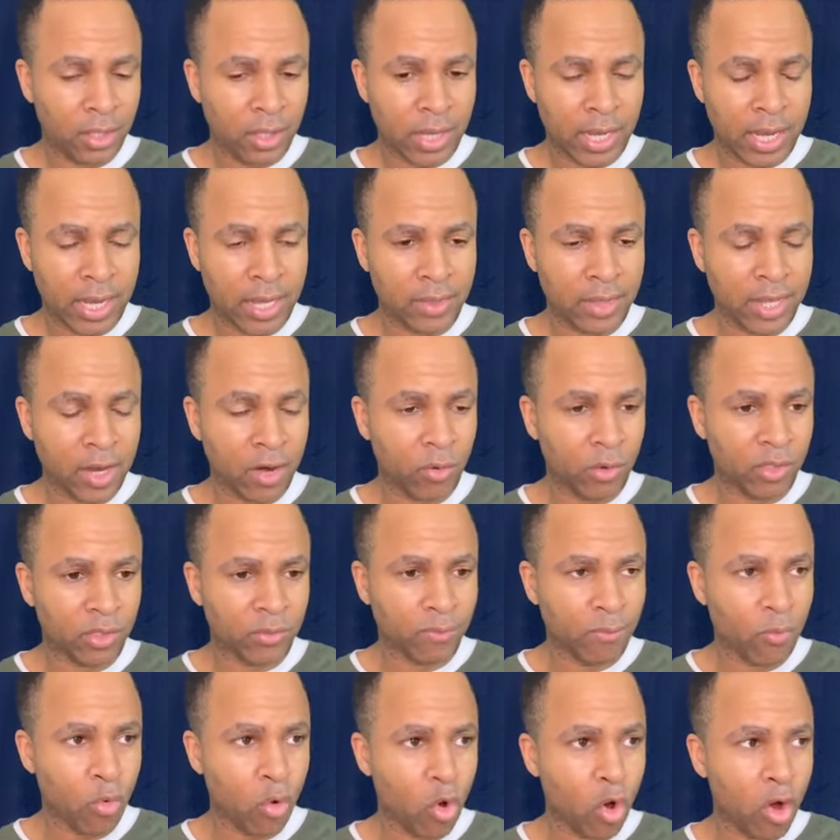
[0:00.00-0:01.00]
And there was
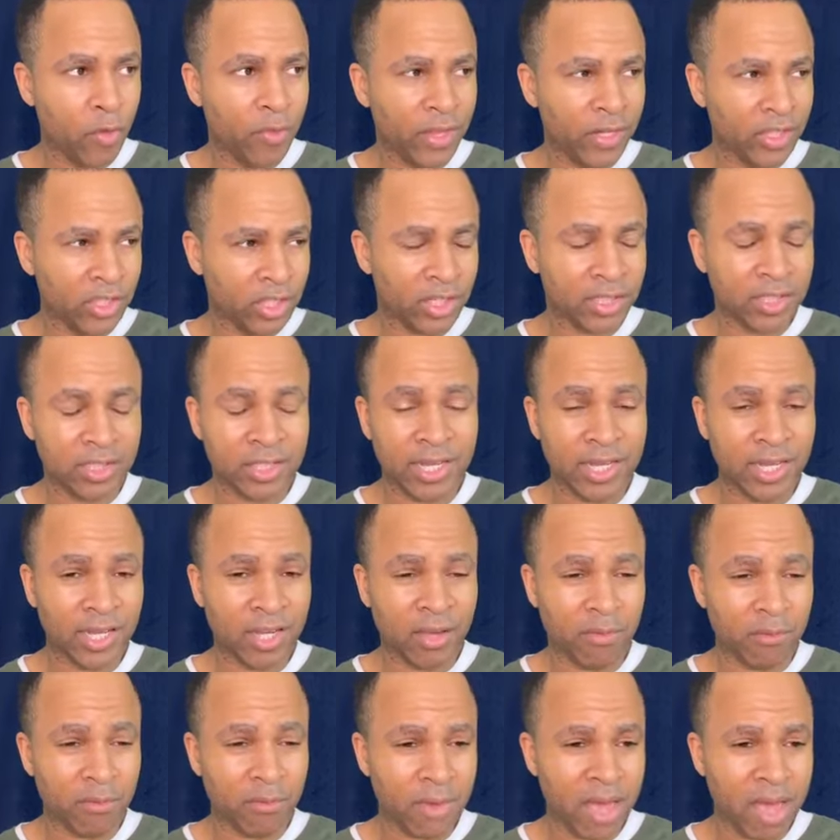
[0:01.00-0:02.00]
more than just Ten
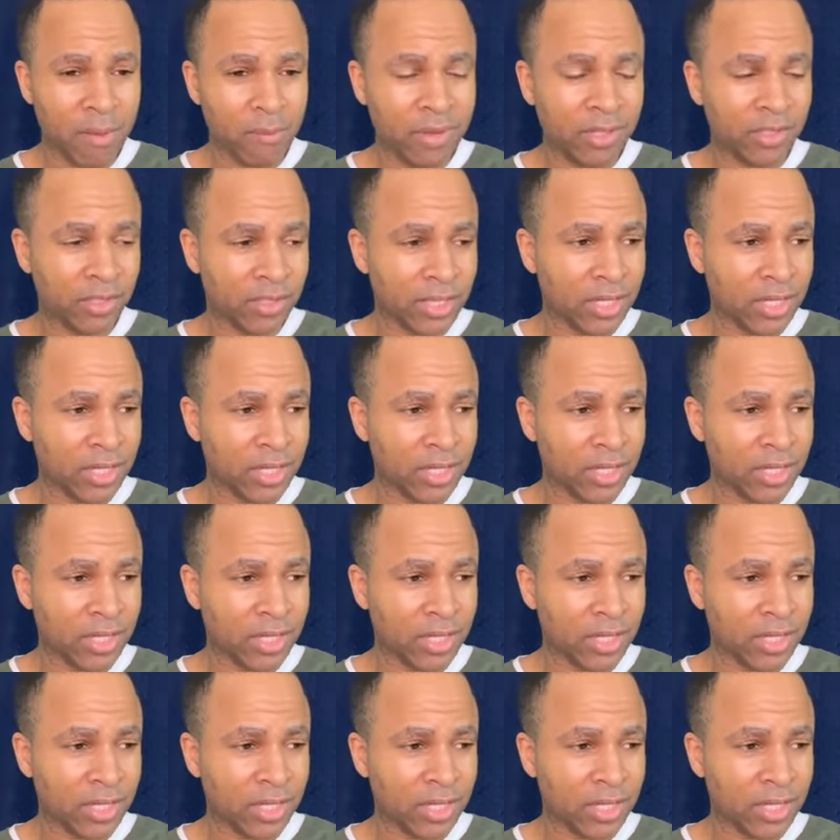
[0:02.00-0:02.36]
Commandments.